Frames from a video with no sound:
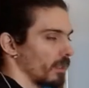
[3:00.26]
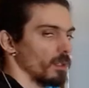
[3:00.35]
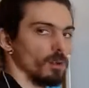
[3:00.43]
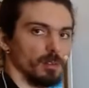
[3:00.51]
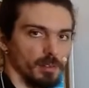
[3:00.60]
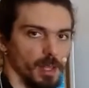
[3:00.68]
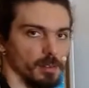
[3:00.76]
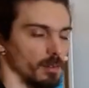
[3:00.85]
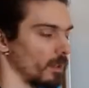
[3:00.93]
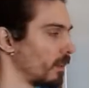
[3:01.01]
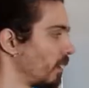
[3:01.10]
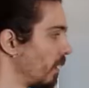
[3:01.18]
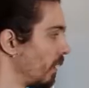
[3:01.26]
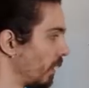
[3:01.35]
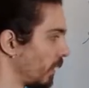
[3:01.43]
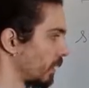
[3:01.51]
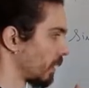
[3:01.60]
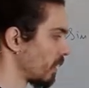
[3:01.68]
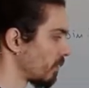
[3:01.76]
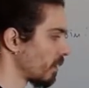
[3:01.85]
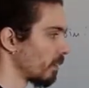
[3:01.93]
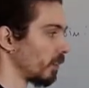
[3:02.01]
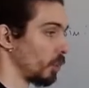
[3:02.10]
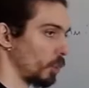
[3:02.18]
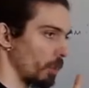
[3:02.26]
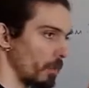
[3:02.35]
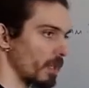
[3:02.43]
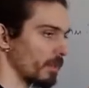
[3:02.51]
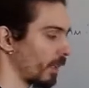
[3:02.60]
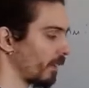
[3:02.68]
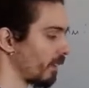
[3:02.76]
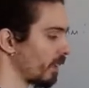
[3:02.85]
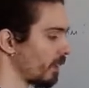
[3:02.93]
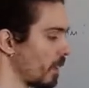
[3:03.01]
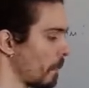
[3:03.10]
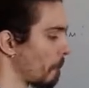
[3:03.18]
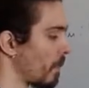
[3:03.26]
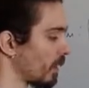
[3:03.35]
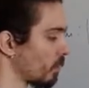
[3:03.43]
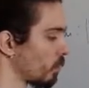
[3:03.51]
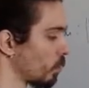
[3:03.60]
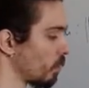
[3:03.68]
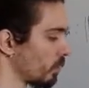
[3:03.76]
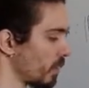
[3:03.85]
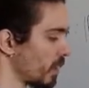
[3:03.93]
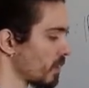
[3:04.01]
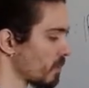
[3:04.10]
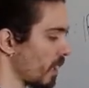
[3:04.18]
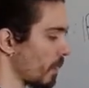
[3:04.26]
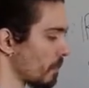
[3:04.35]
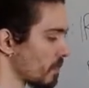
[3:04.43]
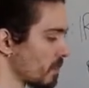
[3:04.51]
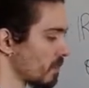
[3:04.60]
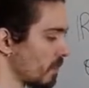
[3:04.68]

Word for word: on theta? Is given geometrically by two, three steps.